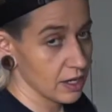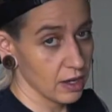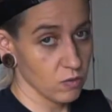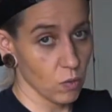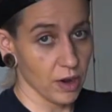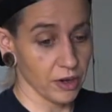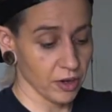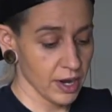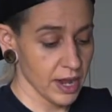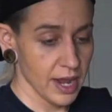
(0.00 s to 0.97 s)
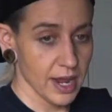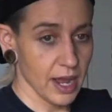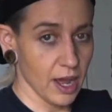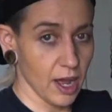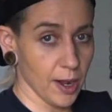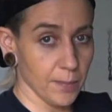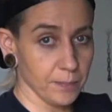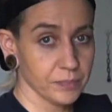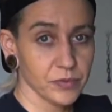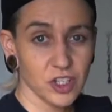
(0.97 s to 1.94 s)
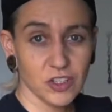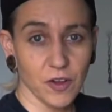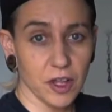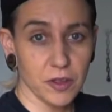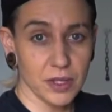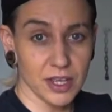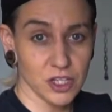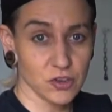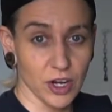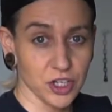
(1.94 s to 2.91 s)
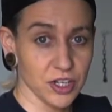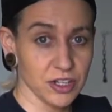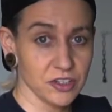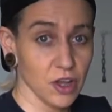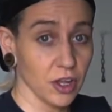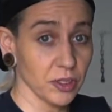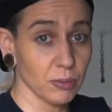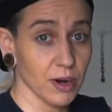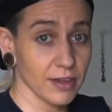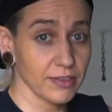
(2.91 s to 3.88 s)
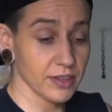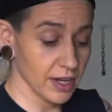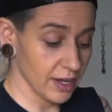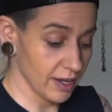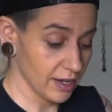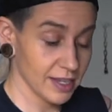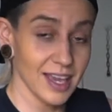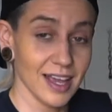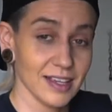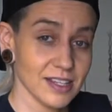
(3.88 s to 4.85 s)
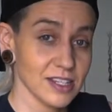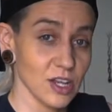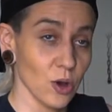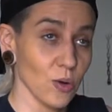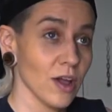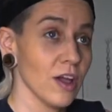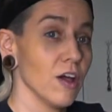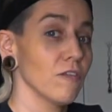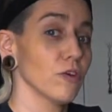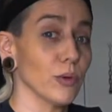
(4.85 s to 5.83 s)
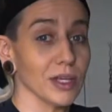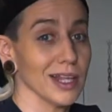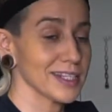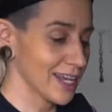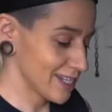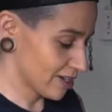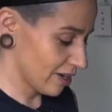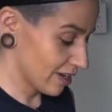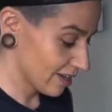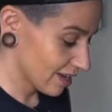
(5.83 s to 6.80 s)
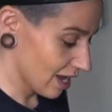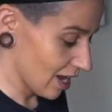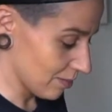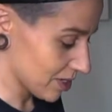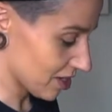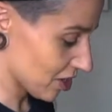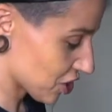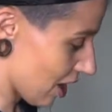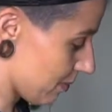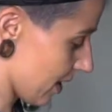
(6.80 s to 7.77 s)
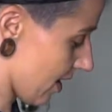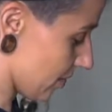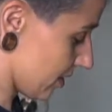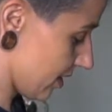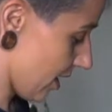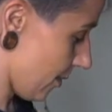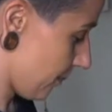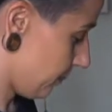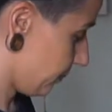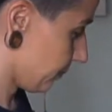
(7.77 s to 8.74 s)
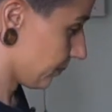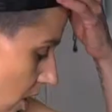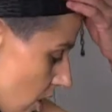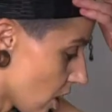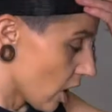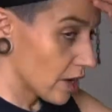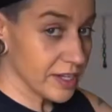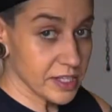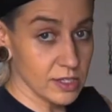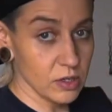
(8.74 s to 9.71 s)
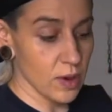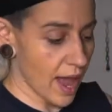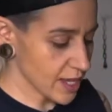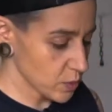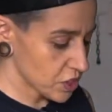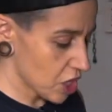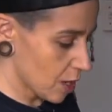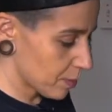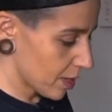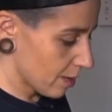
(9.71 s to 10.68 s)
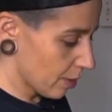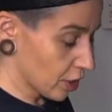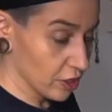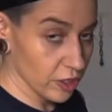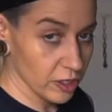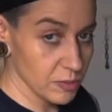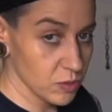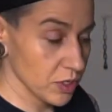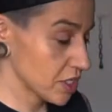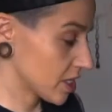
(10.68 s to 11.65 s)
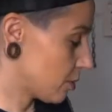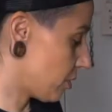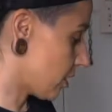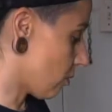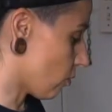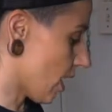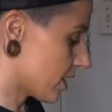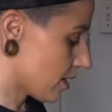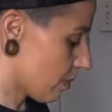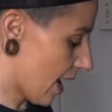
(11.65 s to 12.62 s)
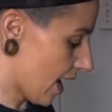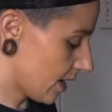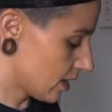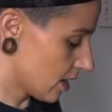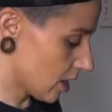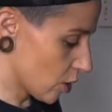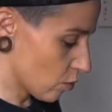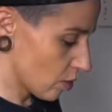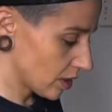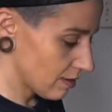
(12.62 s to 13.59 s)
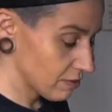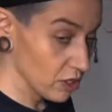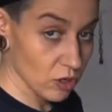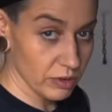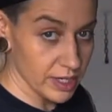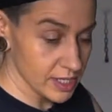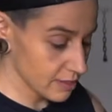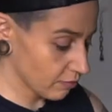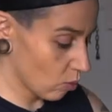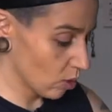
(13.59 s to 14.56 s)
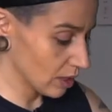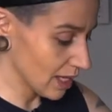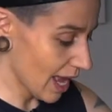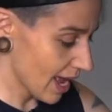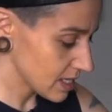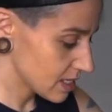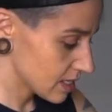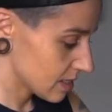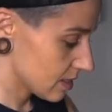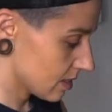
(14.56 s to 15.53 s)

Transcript: of water. Um, just follow the instructions on the broth. Uh, yeah, so for real, let's get started. I'm gonna start chopping everything up. All right, so as we chop up our herbs, we're just gonna put them right in the pan. Um, we'll leave the greens for last